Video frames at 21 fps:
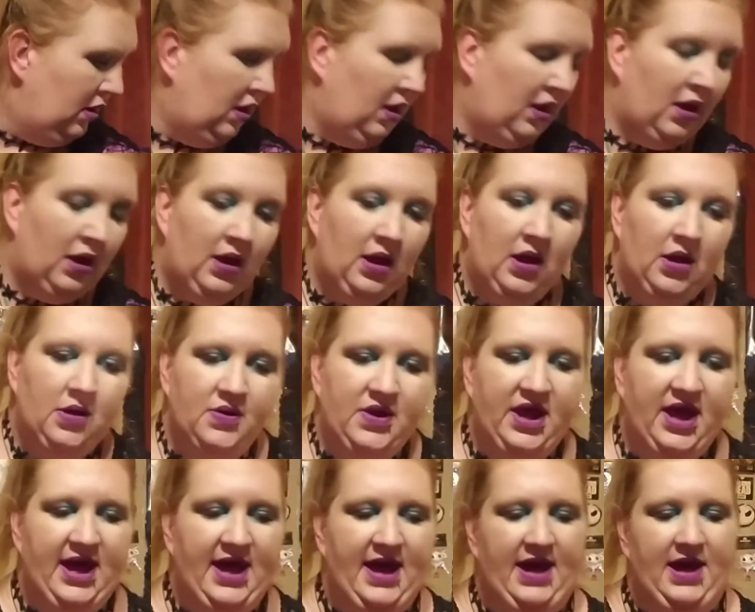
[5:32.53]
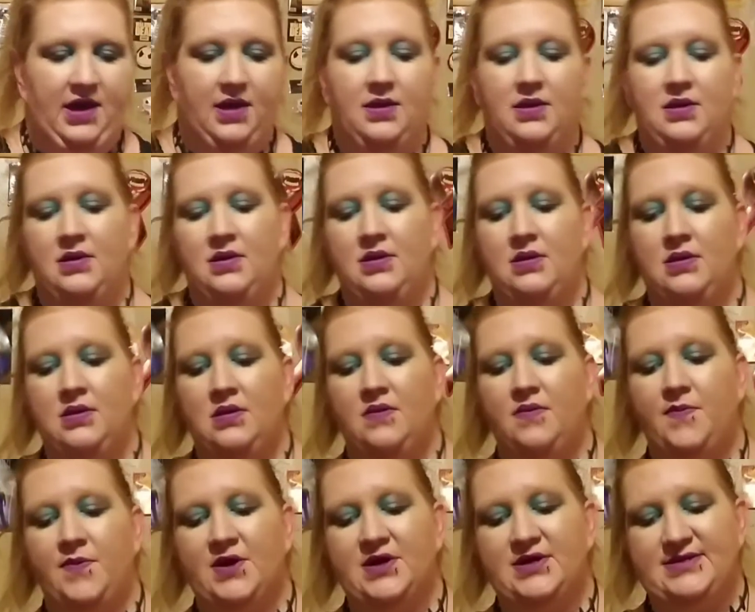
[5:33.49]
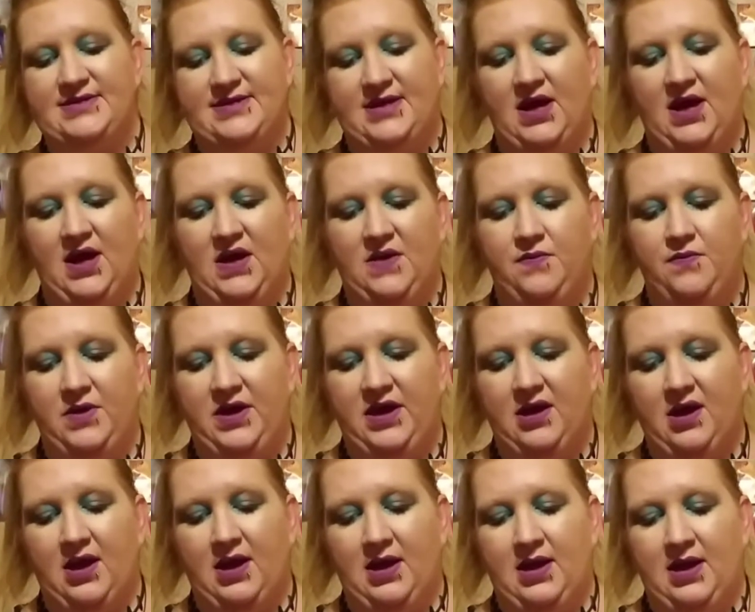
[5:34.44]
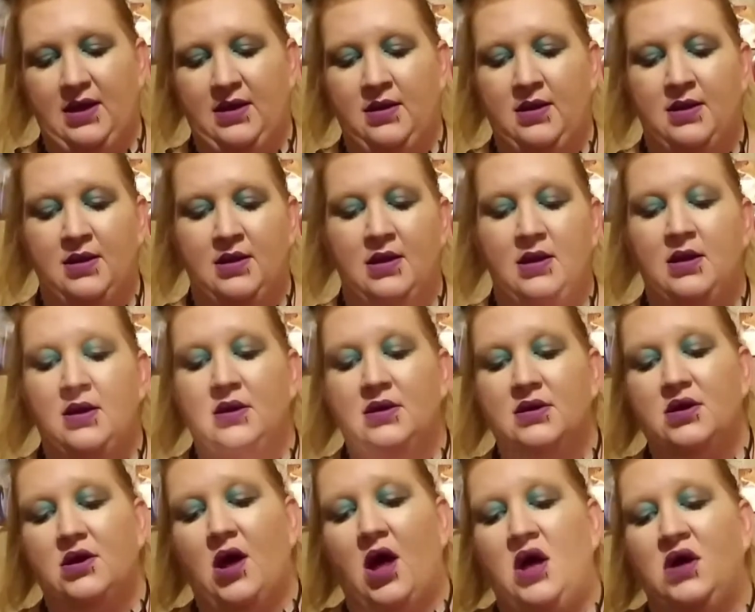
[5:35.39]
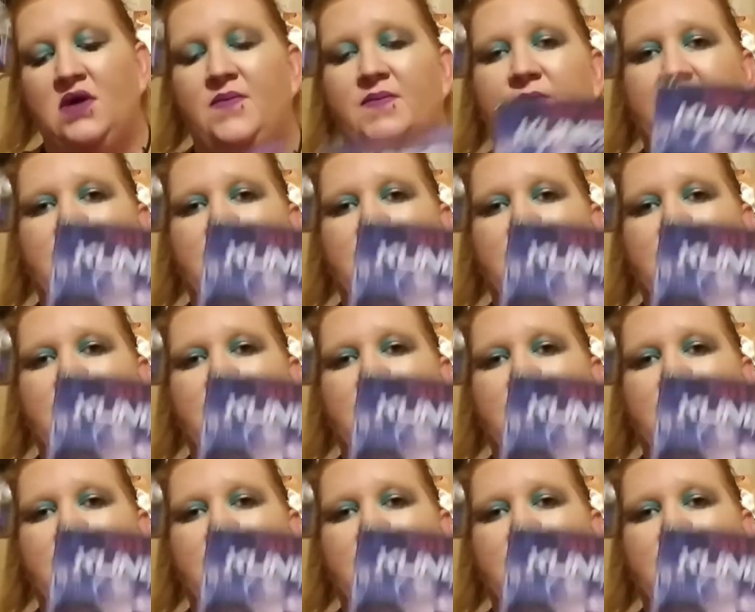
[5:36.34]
Okay, first off, we got Kung Fu